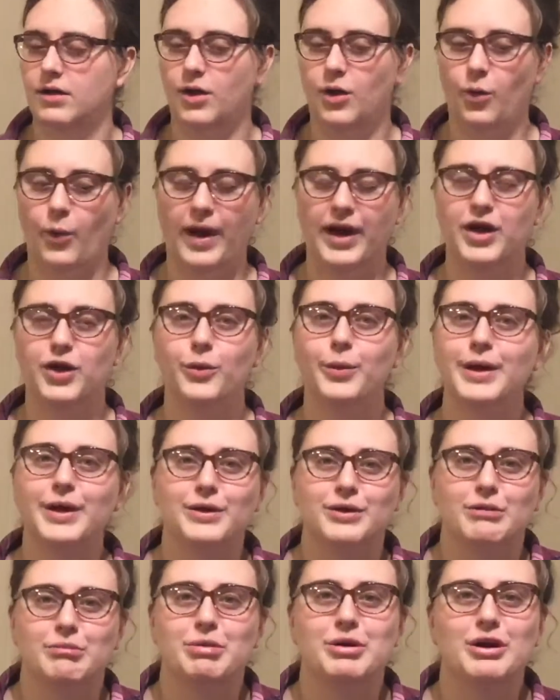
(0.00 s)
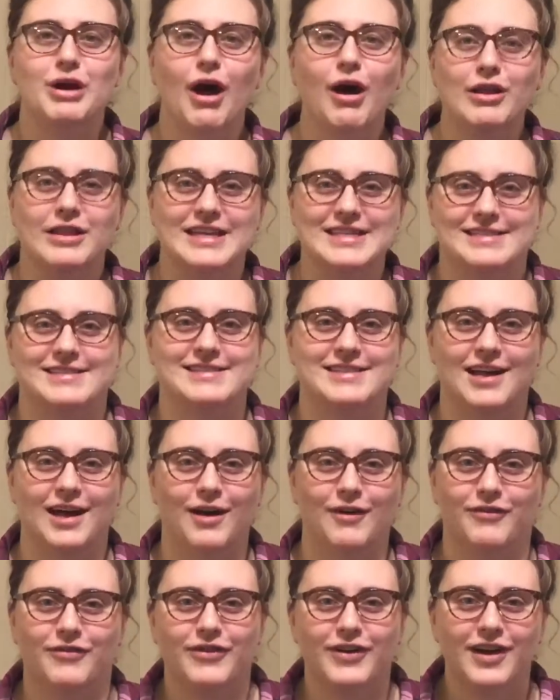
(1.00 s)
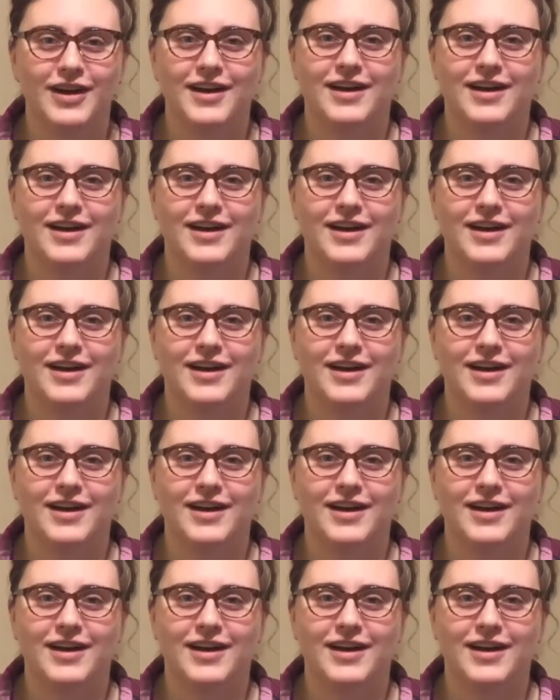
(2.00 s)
Where are we going to put all this stuff?